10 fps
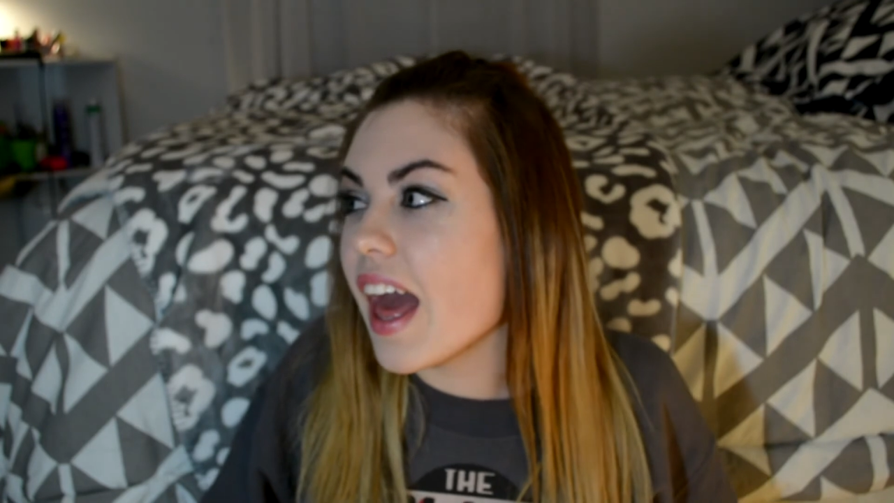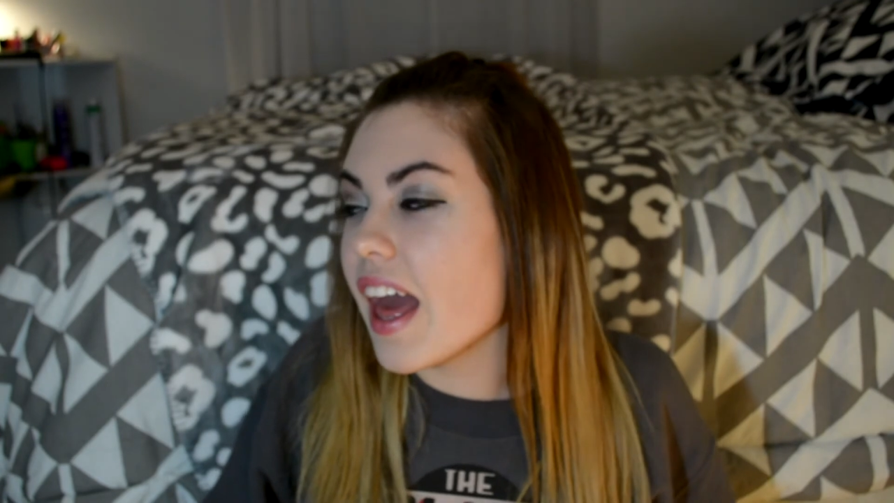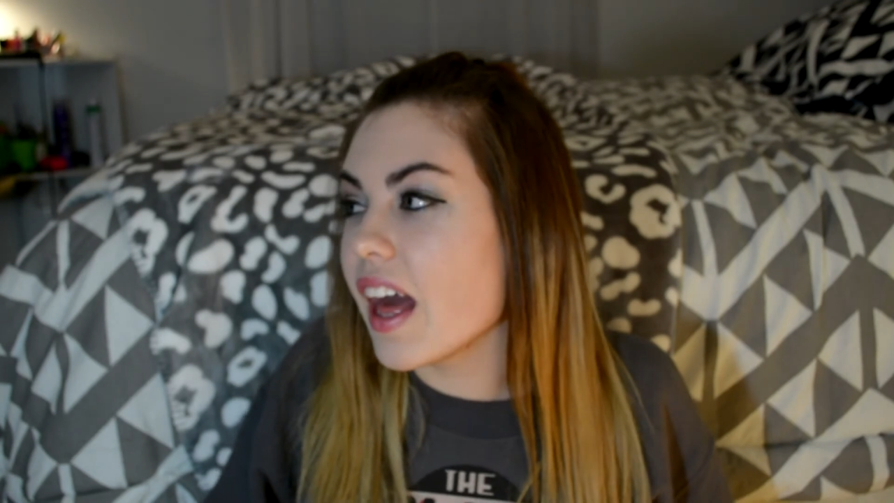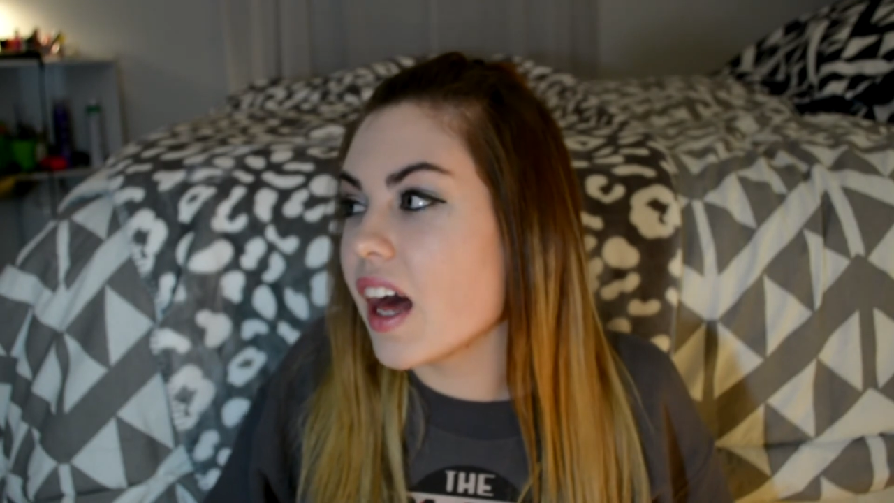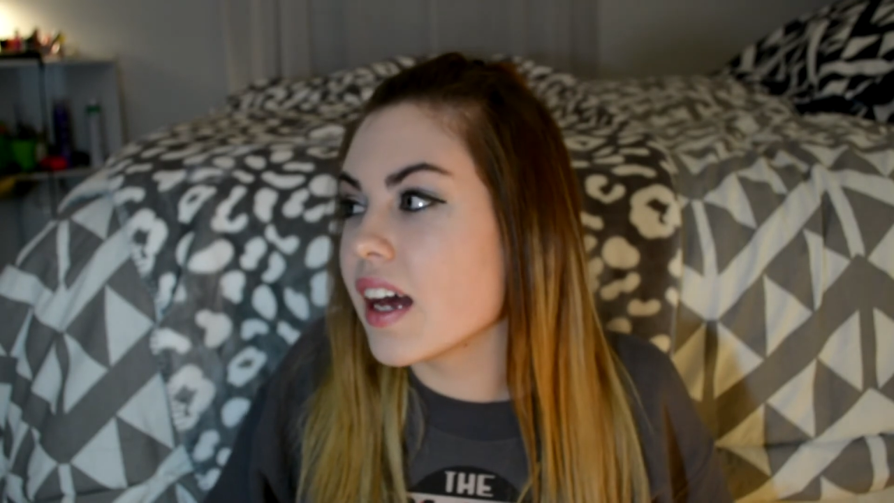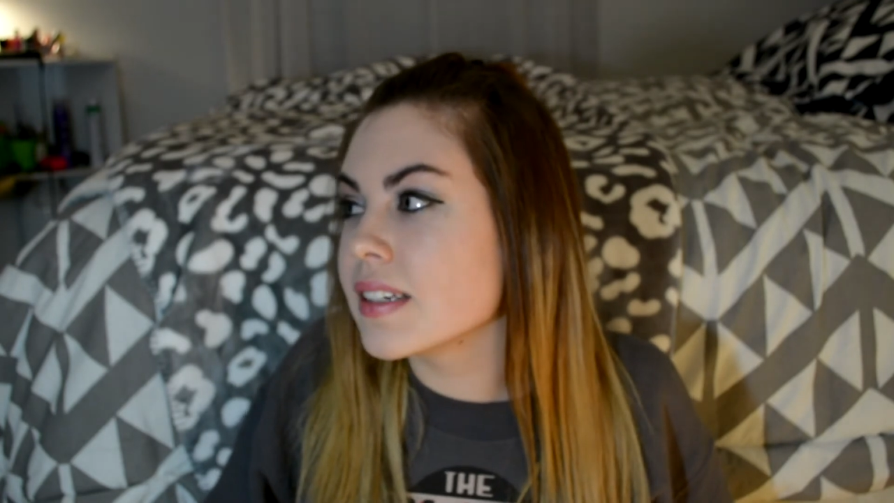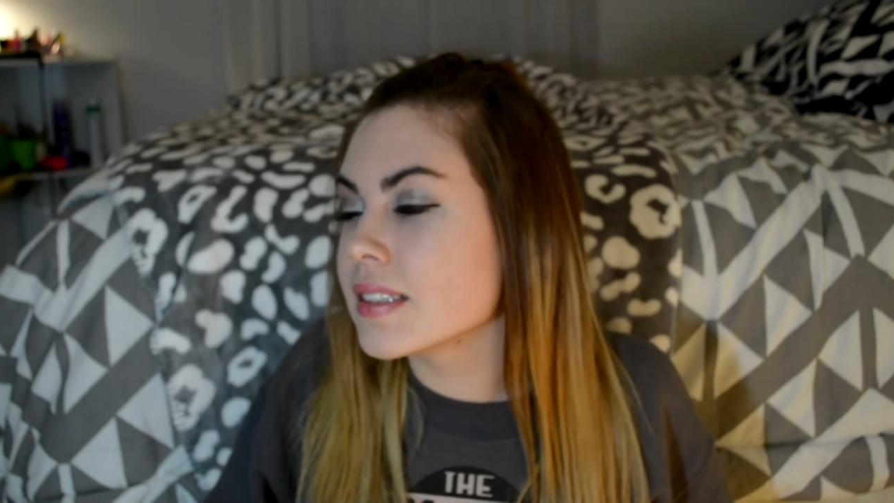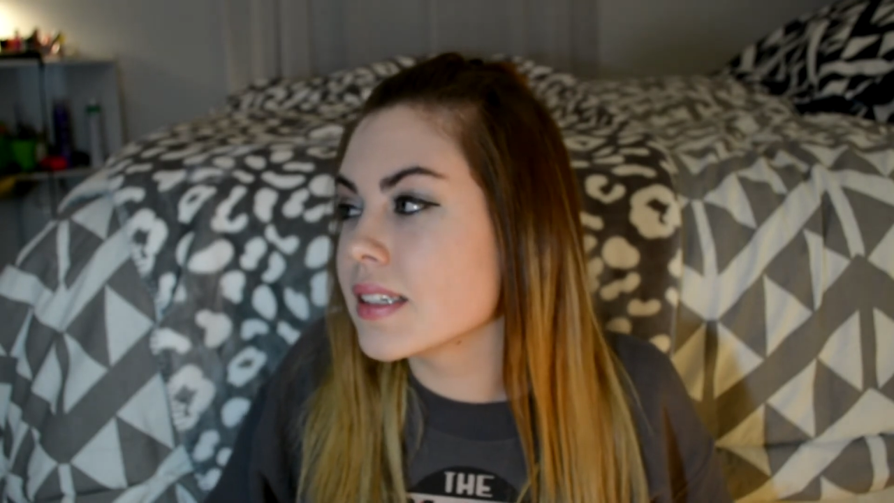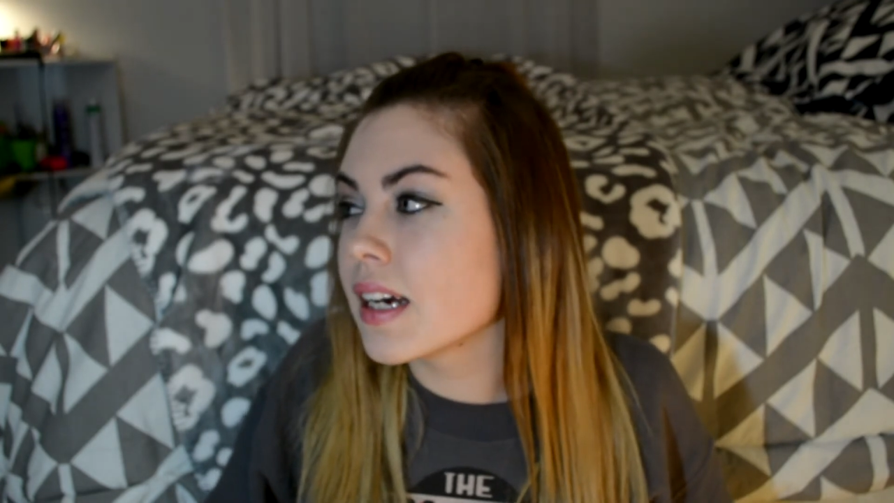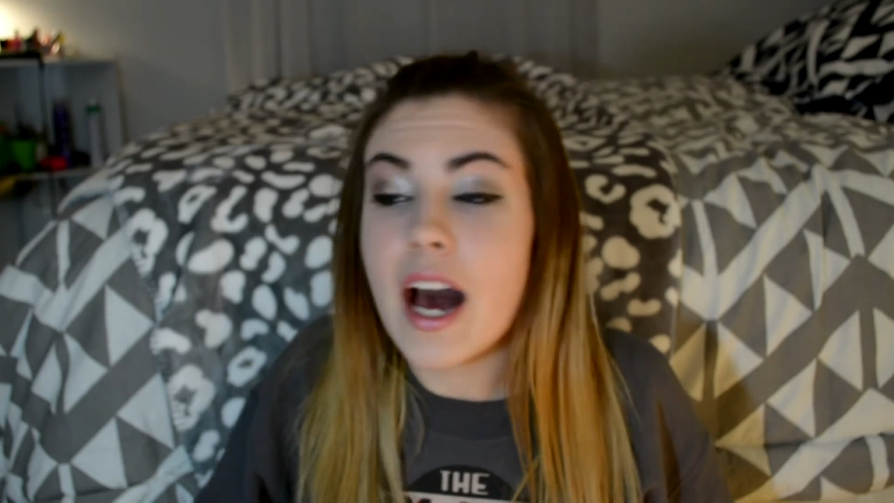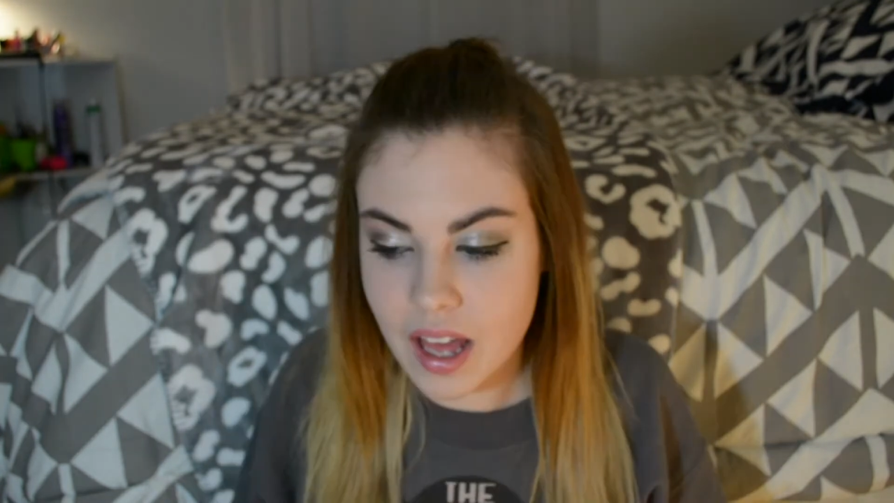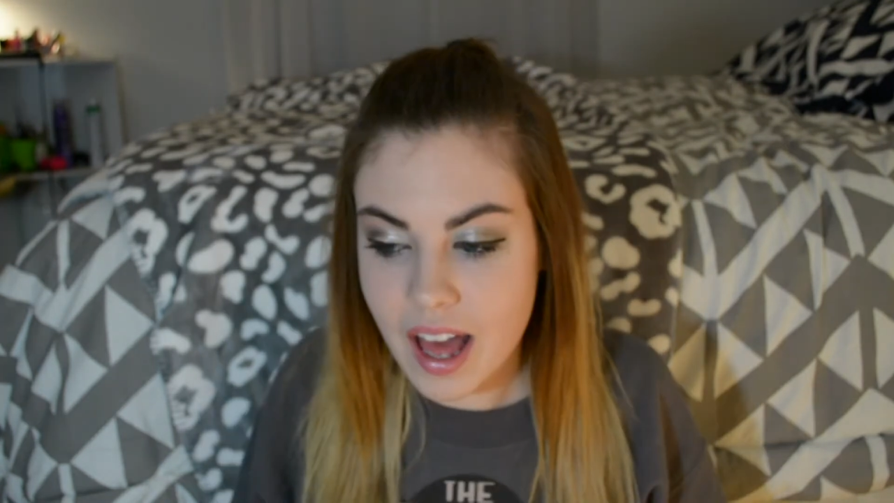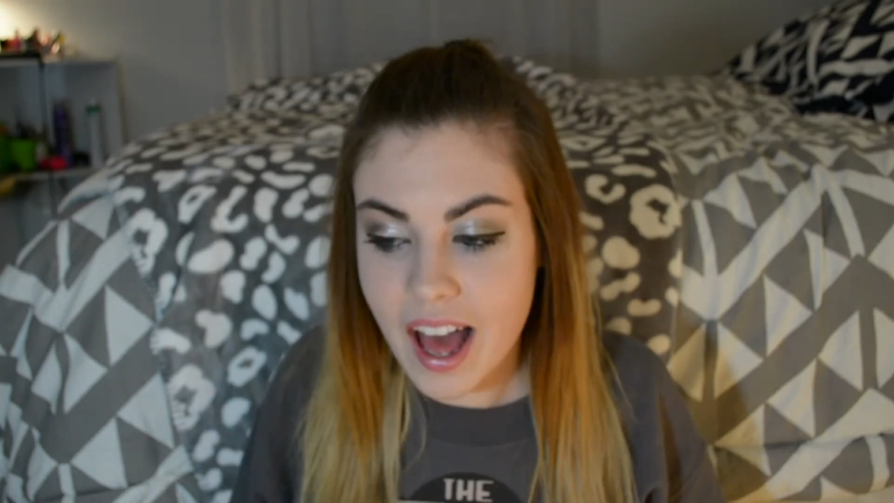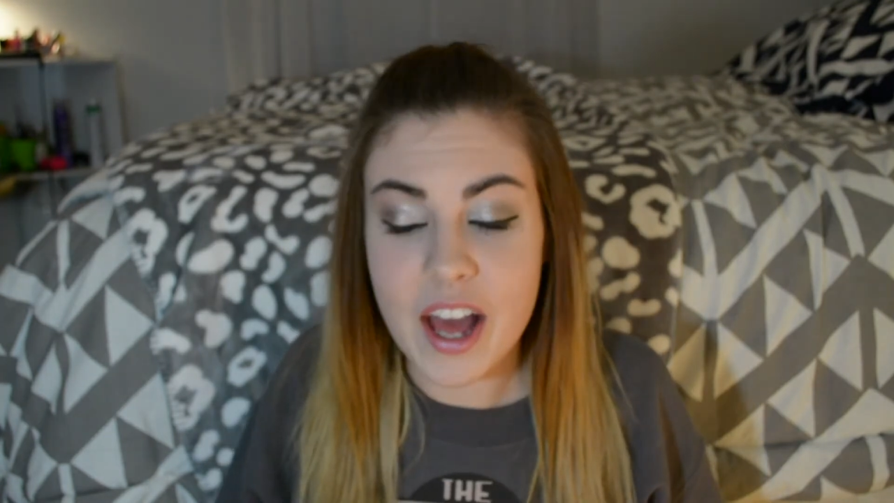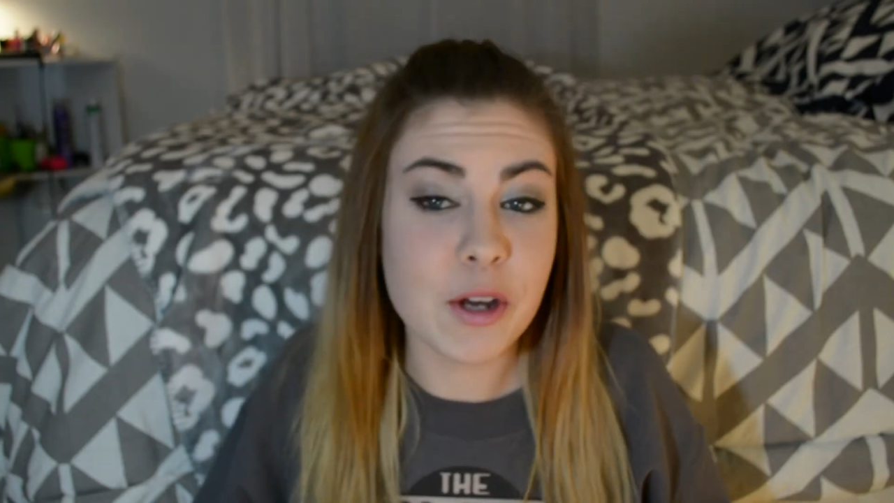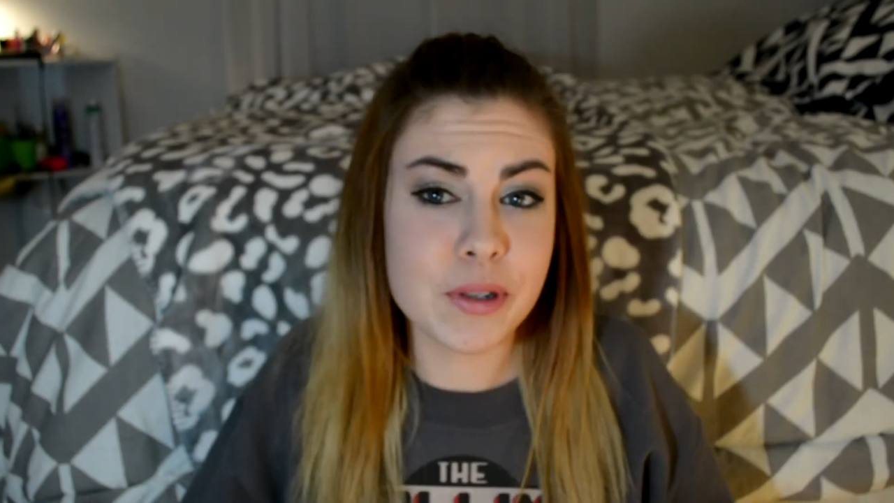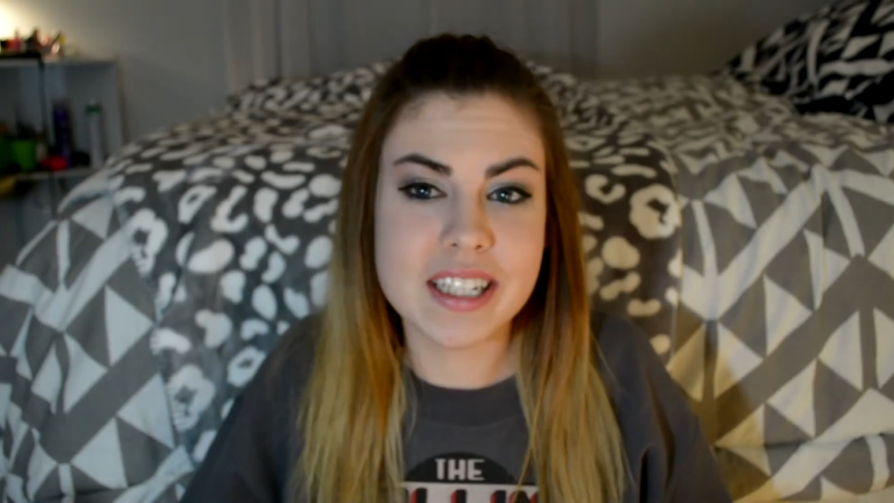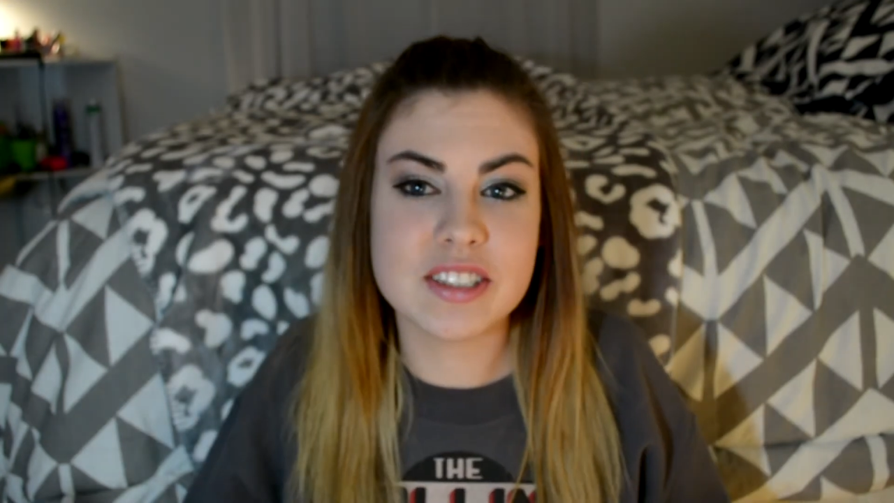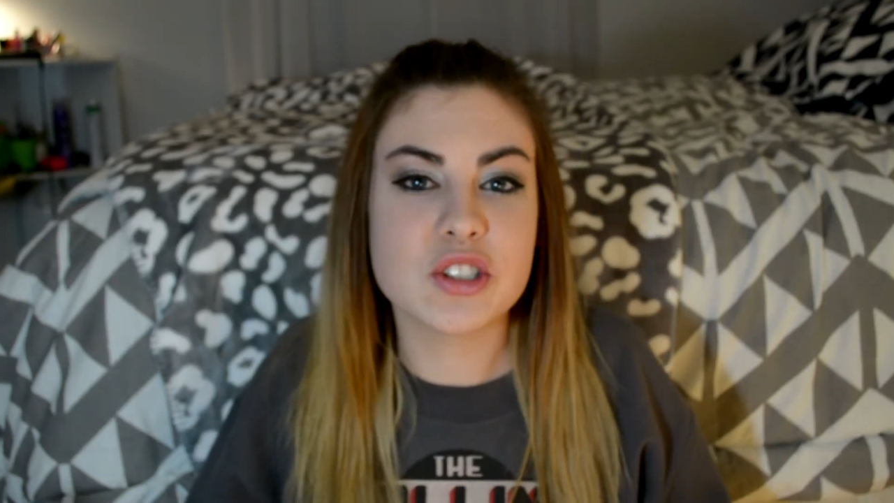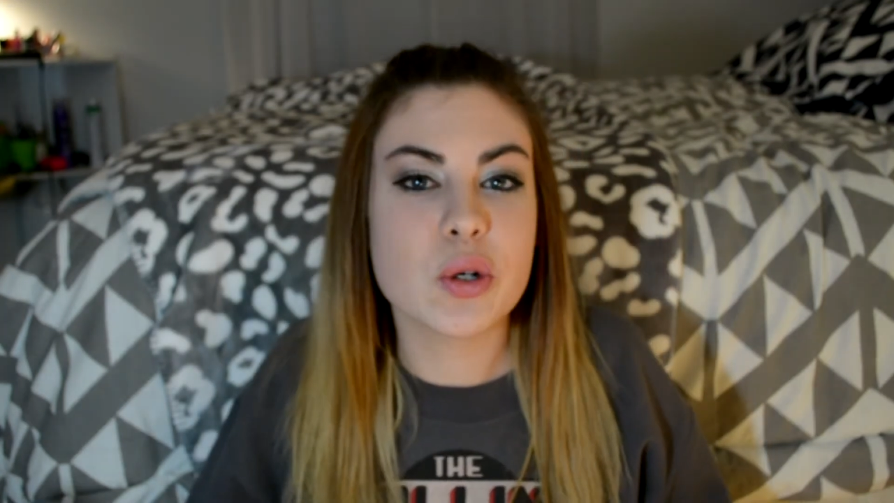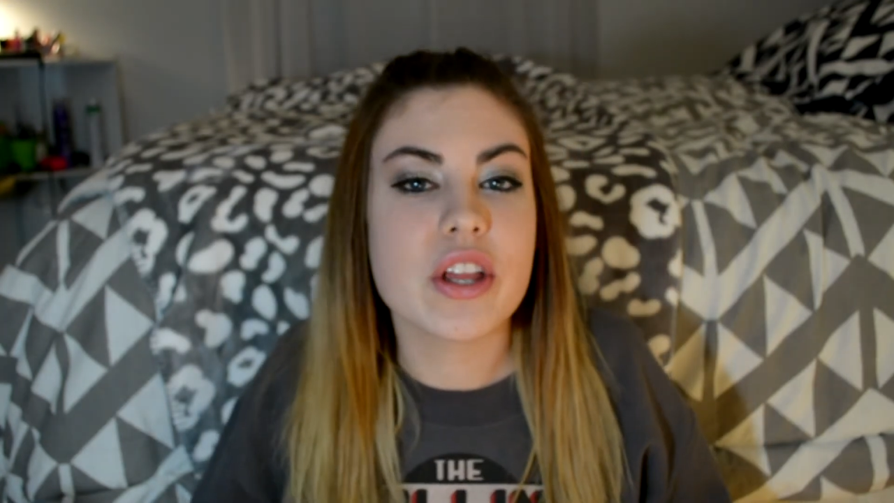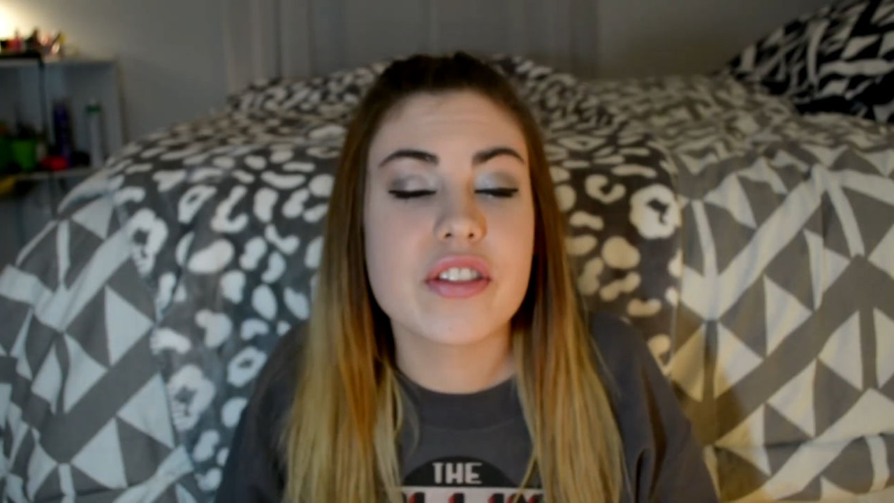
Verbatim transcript: And I, I hope you guys enjoy.